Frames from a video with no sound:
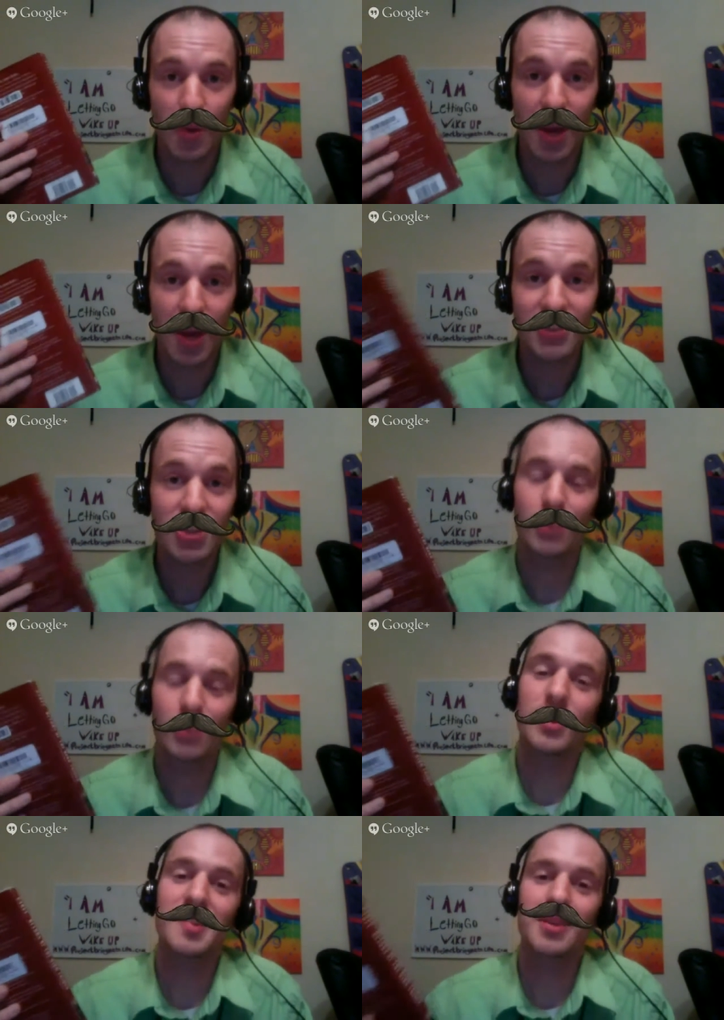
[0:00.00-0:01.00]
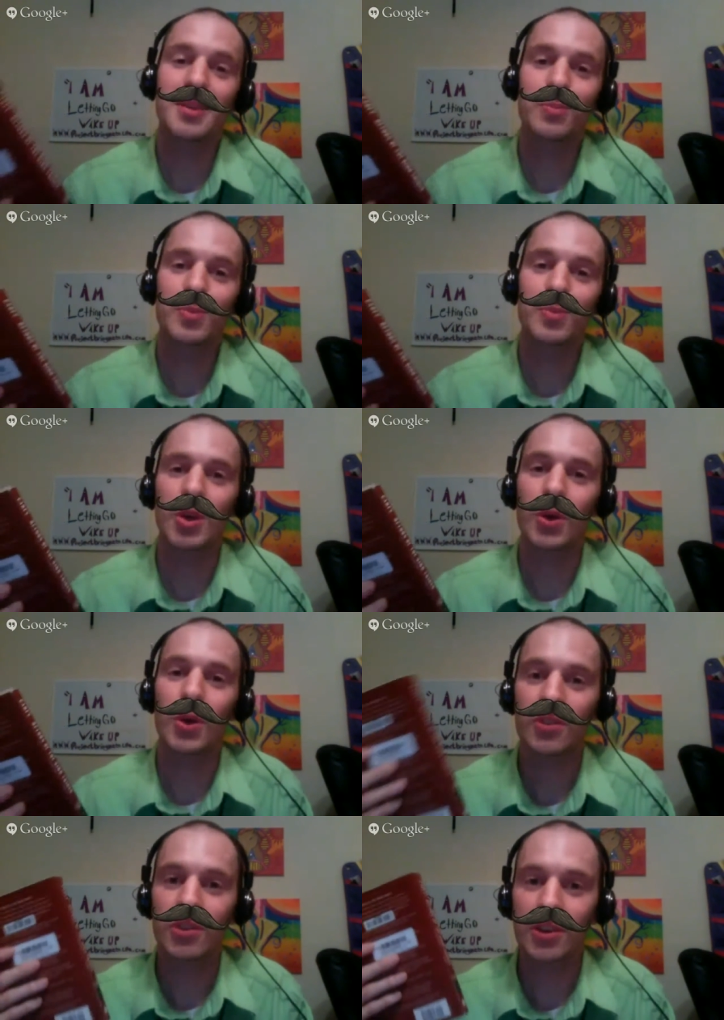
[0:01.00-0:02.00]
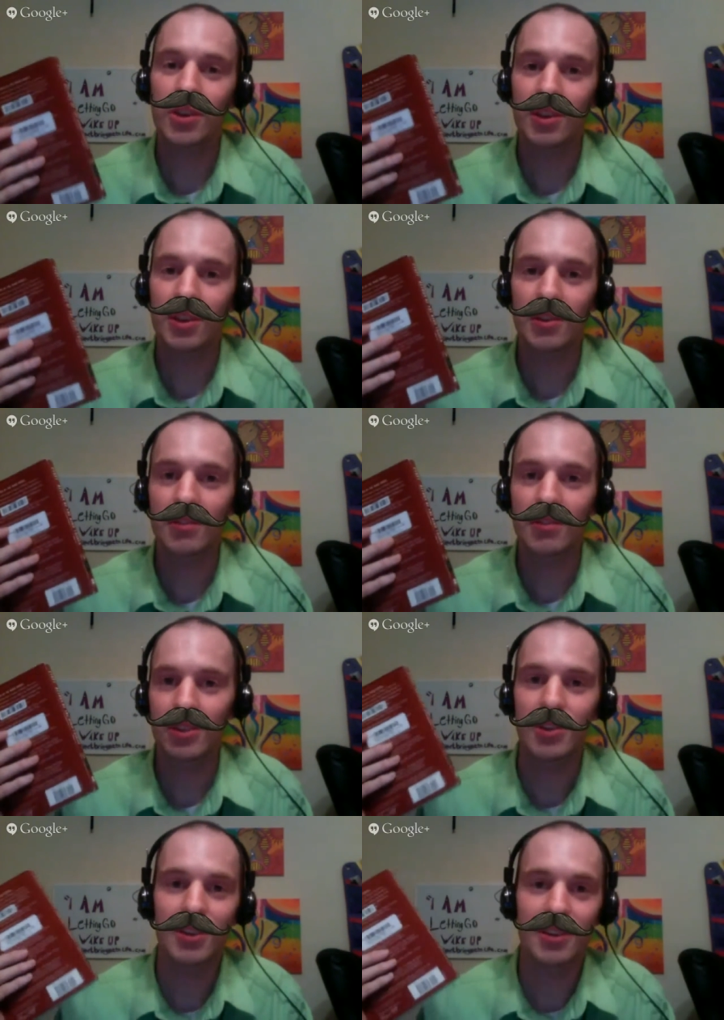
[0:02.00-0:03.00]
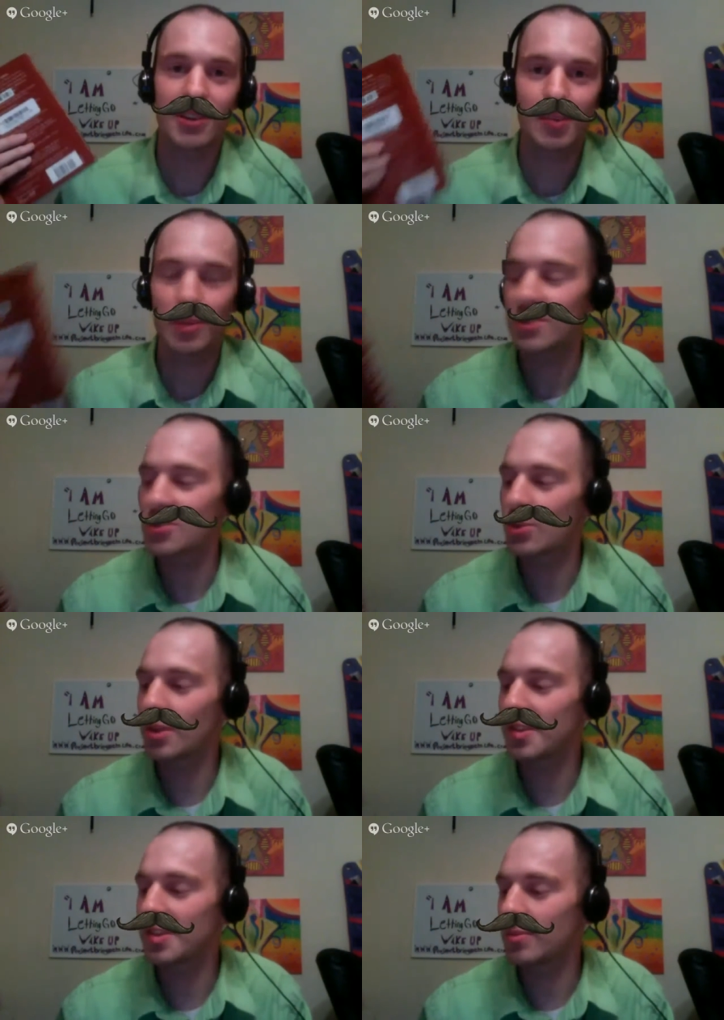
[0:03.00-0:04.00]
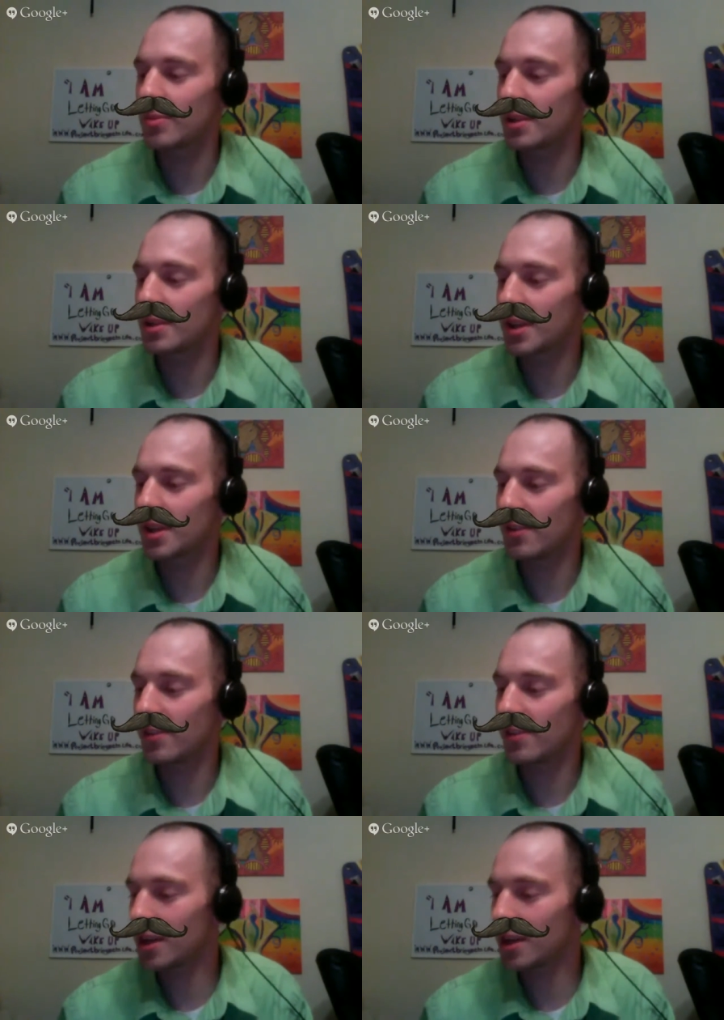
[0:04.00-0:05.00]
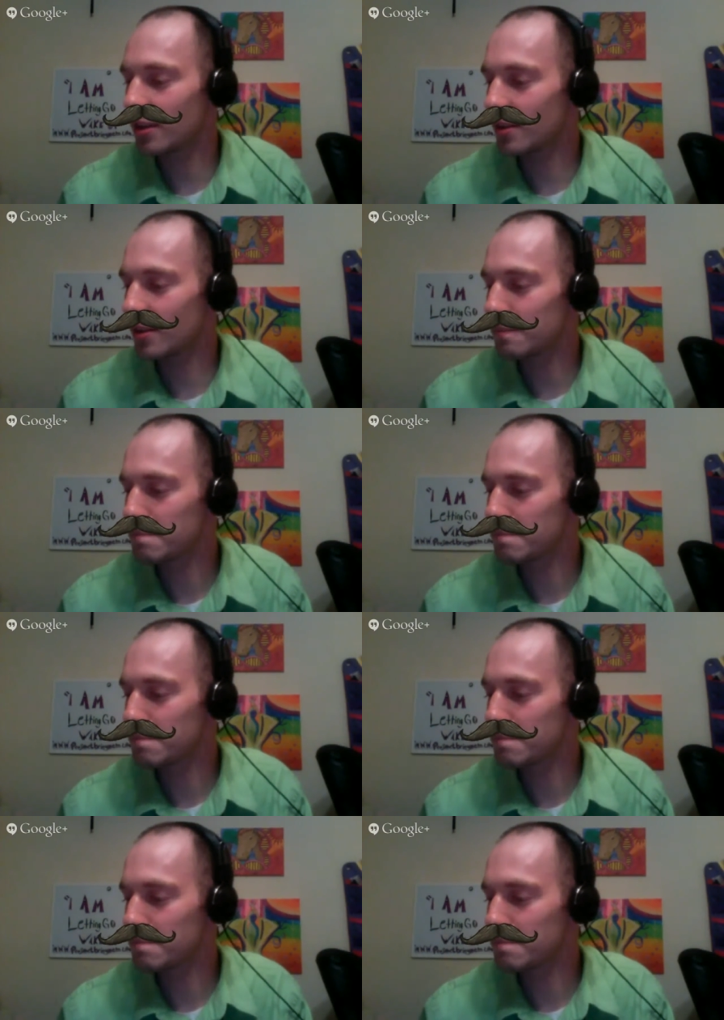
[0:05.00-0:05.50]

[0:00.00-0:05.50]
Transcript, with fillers: ancient wisdom. So if you're looking for some ancient wisdom and kind of like a